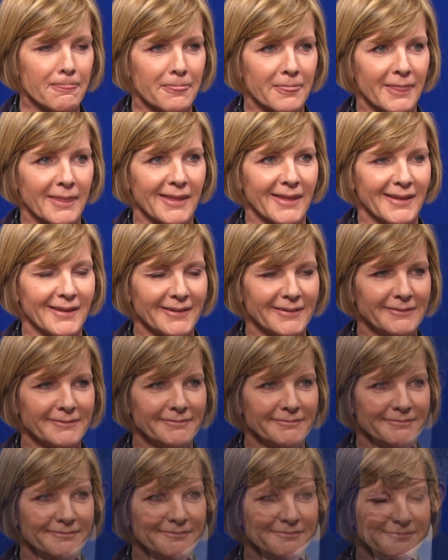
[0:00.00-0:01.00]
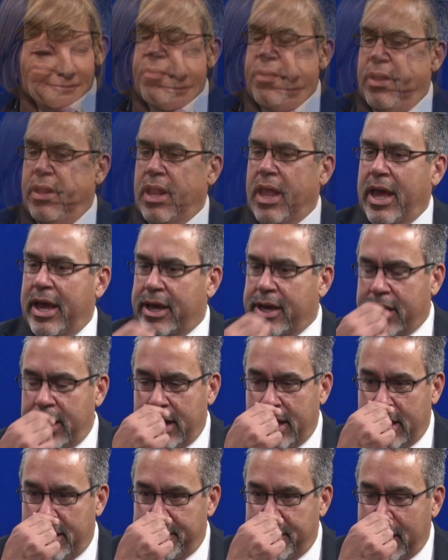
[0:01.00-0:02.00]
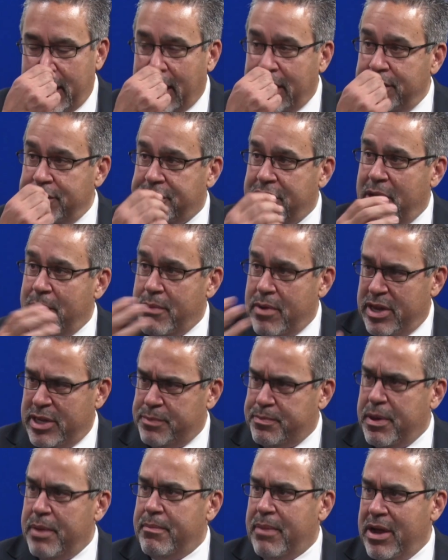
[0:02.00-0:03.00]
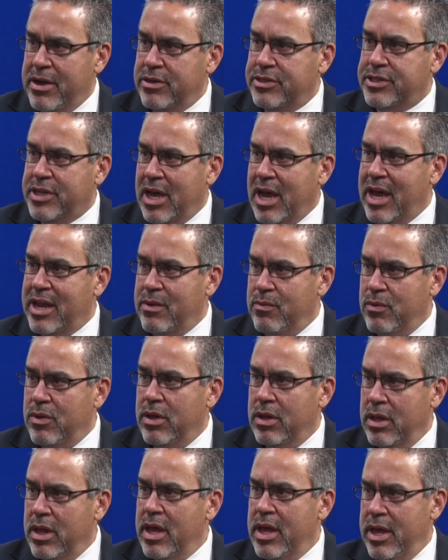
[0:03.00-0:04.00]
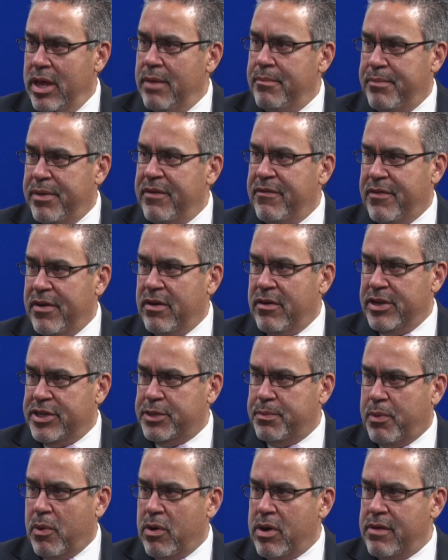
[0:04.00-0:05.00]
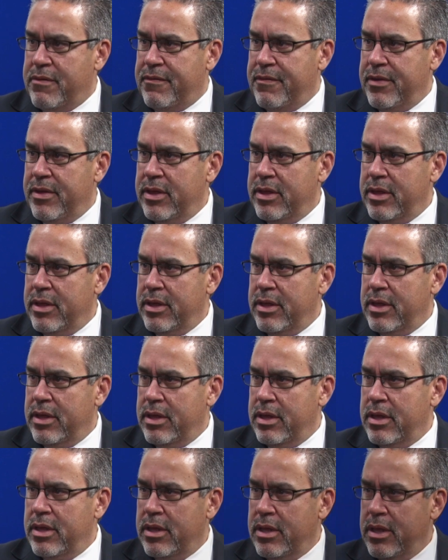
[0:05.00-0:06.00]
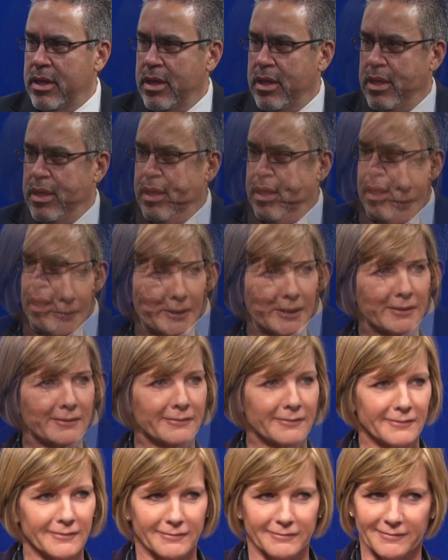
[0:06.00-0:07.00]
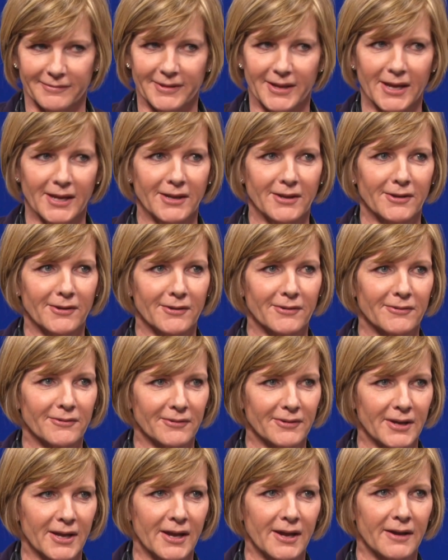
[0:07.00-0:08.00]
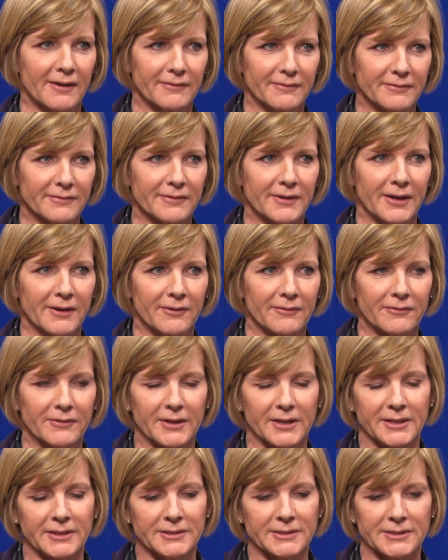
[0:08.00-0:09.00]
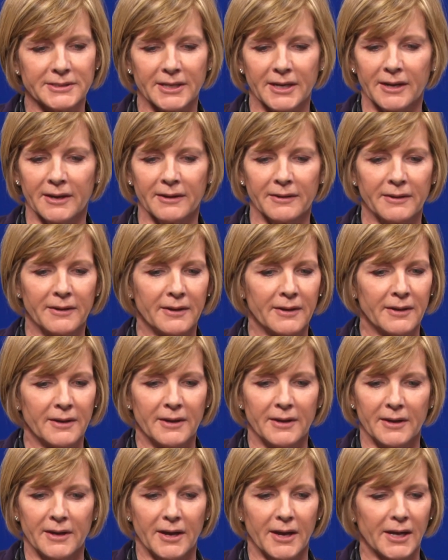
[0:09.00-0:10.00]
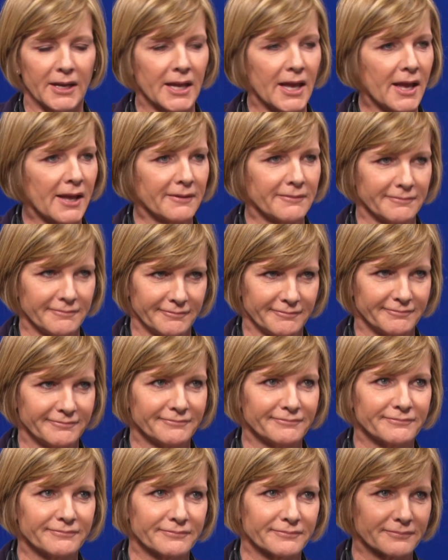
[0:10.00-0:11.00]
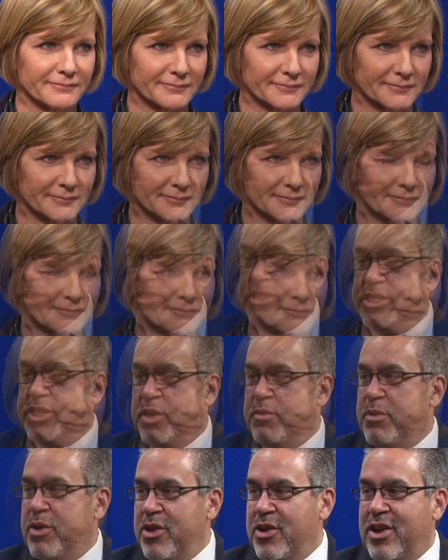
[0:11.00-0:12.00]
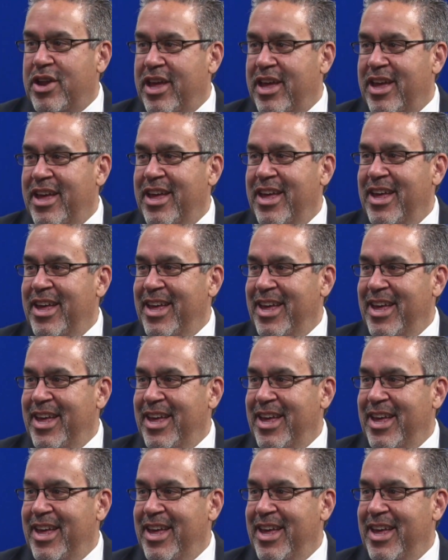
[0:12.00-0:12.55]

And do you feel like the Latin Chamber has been by your side and will be very supportive? Absolutely. I mean, thank you. Yeah. No. And the reason why is because the small business community,